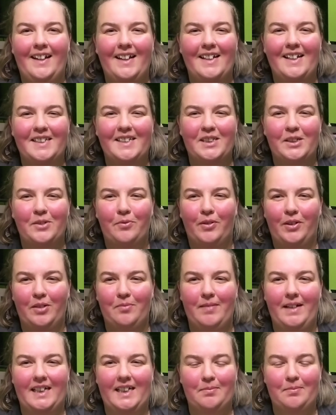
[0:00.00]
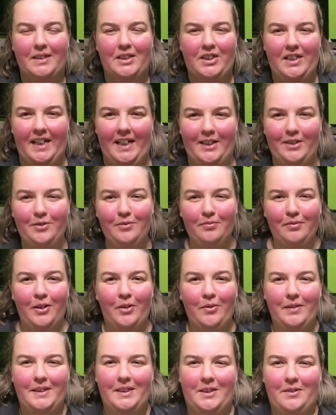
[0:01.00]
guys, welcome back to my channel.
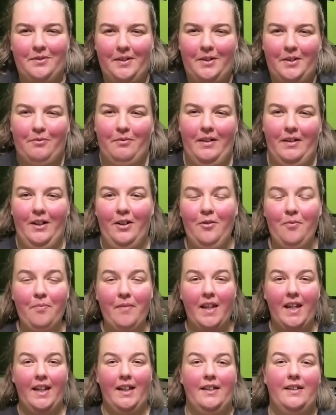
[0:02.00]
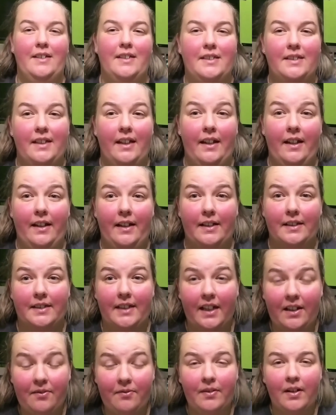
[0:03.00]
Who's doing well and staying
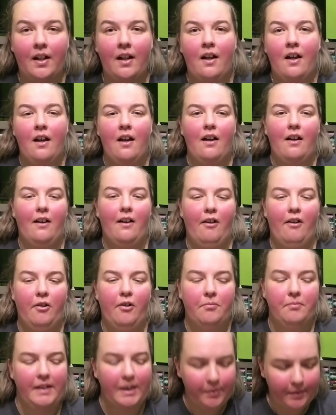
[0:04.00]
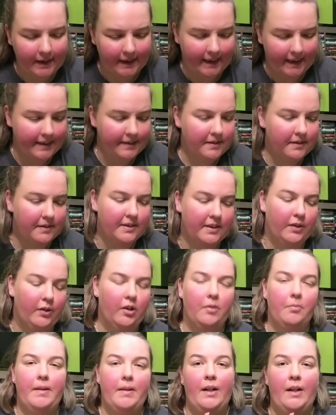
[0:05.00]
safe. Um, anyway guys, so
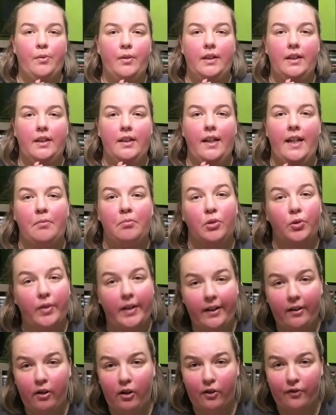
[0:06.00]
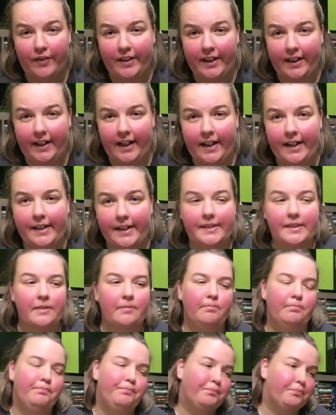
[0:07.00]
uh, back with a Blu-ray haul for you
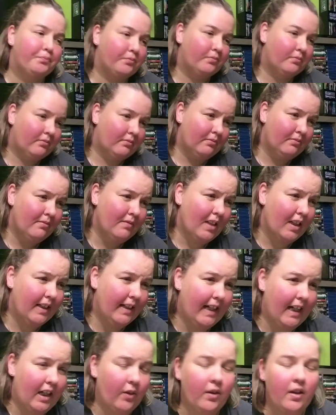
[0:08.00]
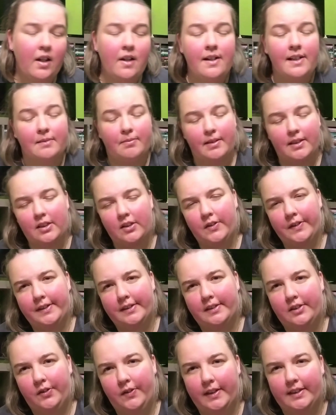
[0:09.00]
guys. Now, supposed to
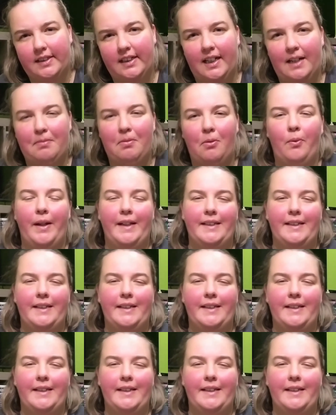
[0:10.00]
do, do, this a couple